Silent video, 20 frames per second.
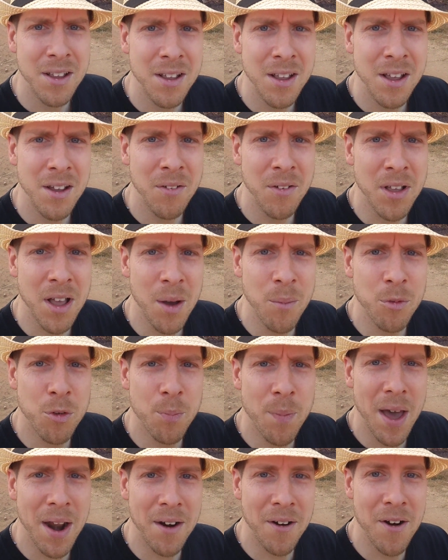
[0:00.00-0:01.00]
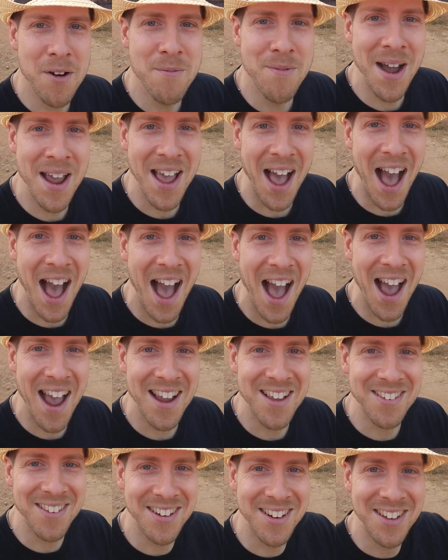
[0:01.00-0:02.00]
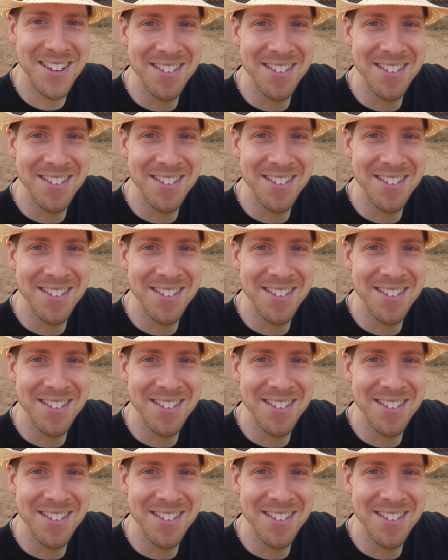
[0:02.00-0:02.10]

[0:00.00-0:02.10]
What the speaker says: it comes better in my eyes than you